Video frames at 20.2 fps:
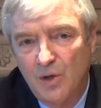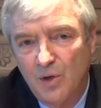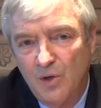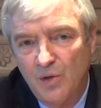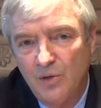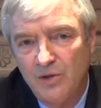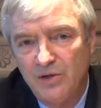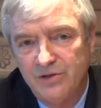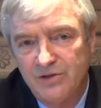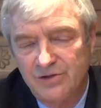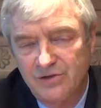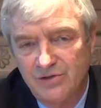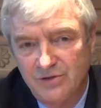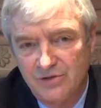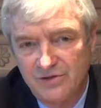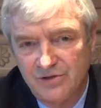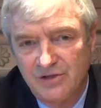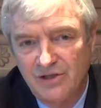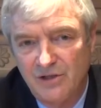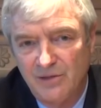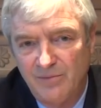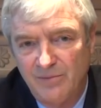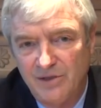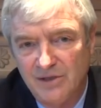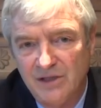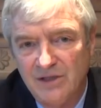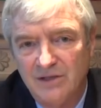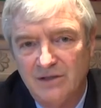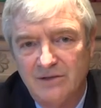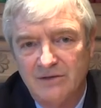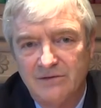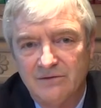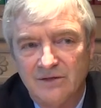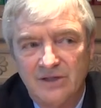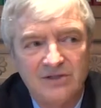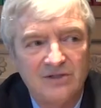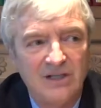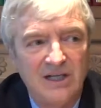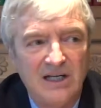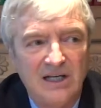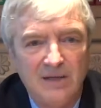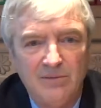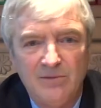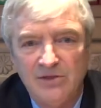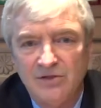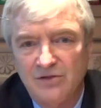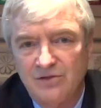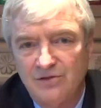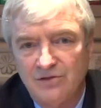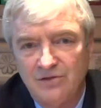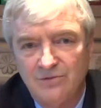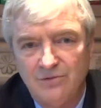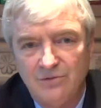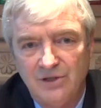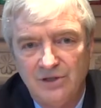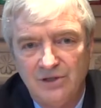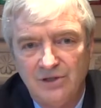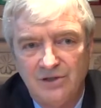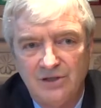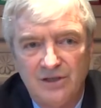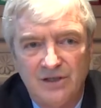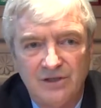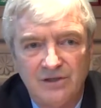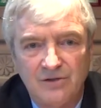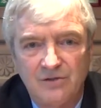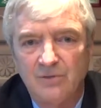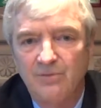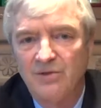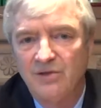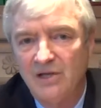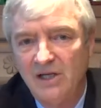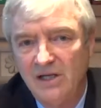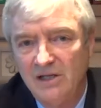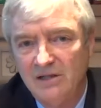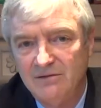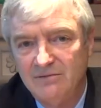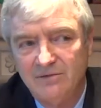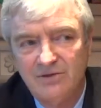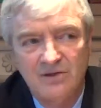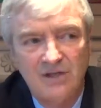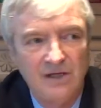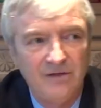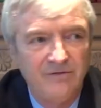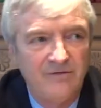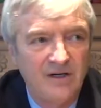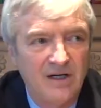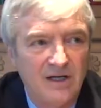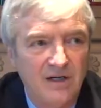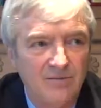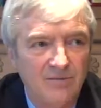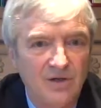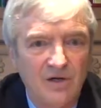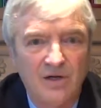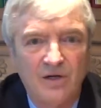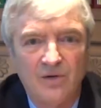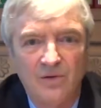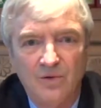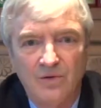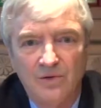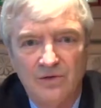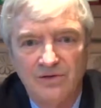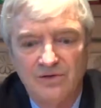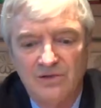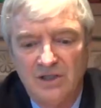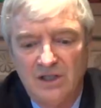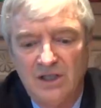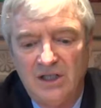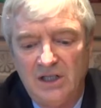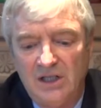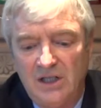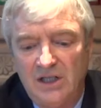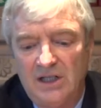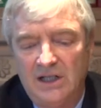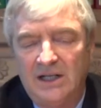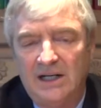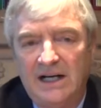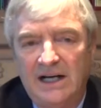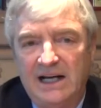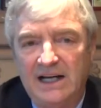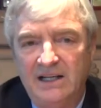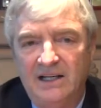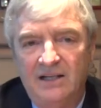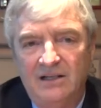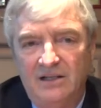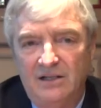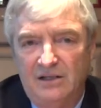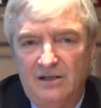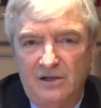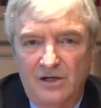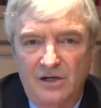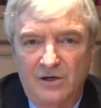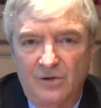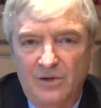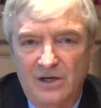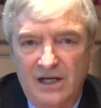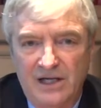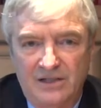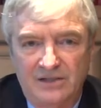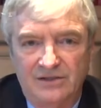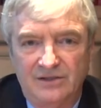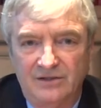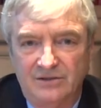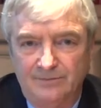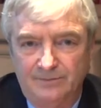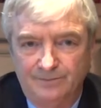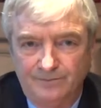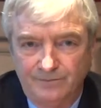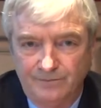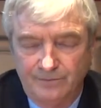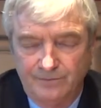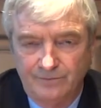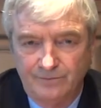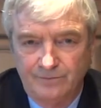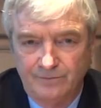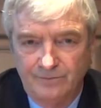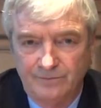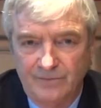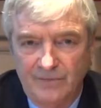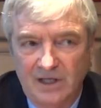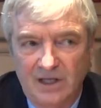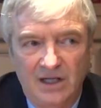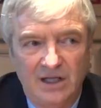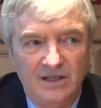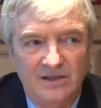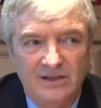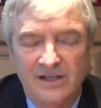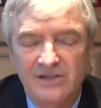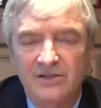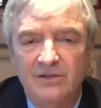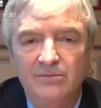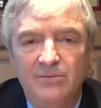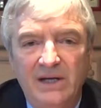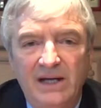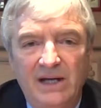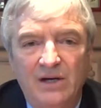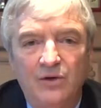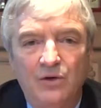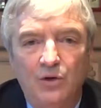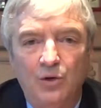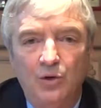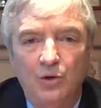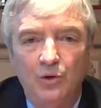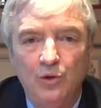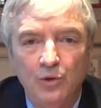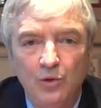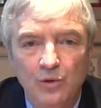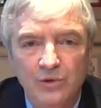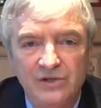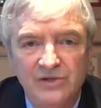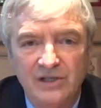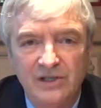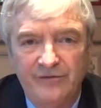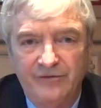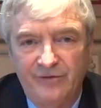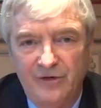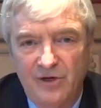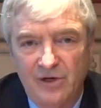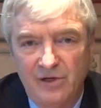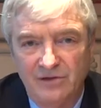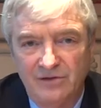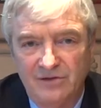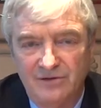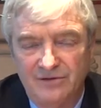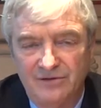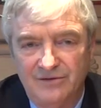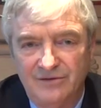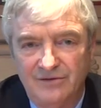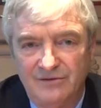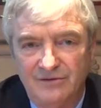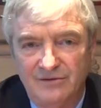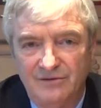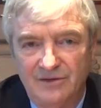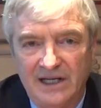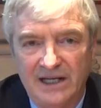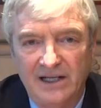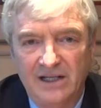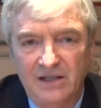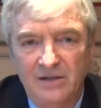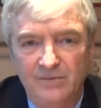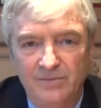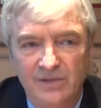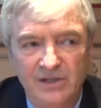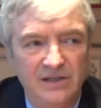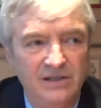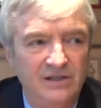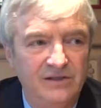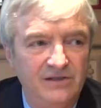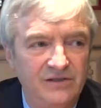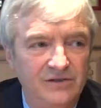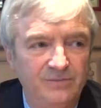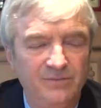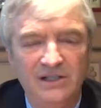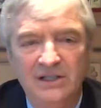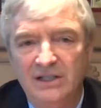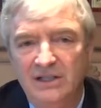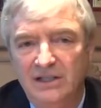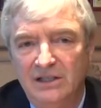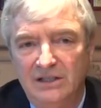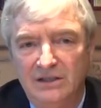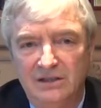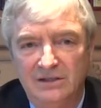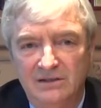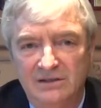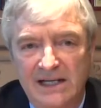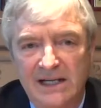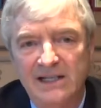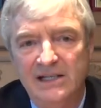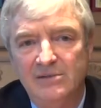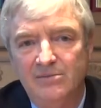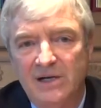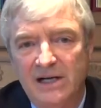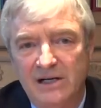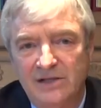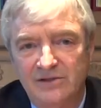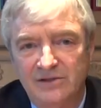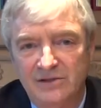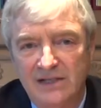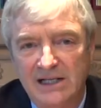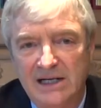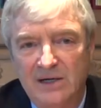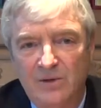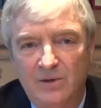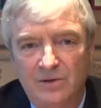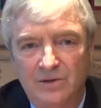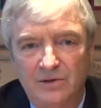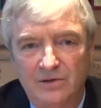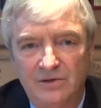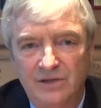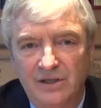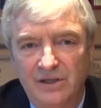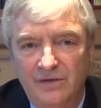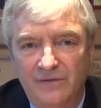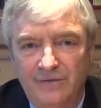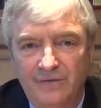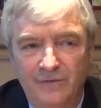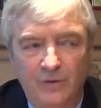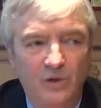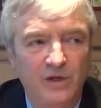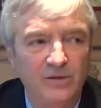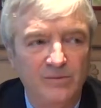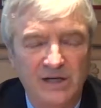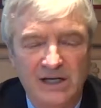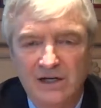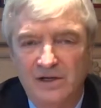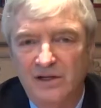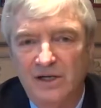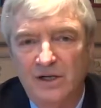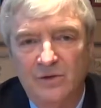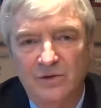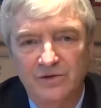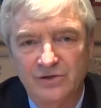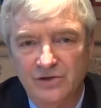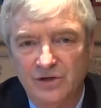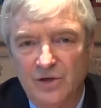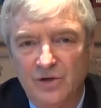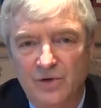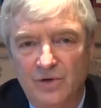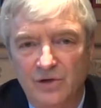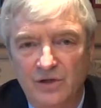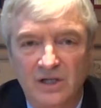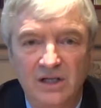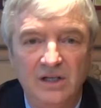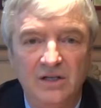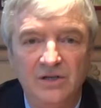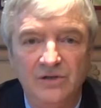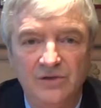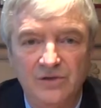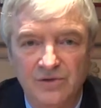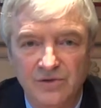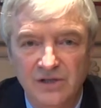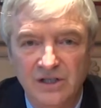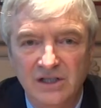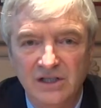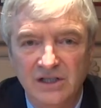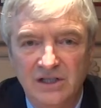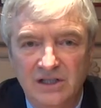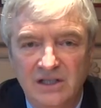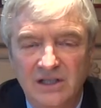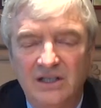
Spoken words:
own insurance company. Let's say I'm insured with AAA, State Farm, auto owners. I get in an auto accident. It doesn't matter who is at fault. I could be speeding 90 miles an hour in a 40 mile an hour zone and hit a tree.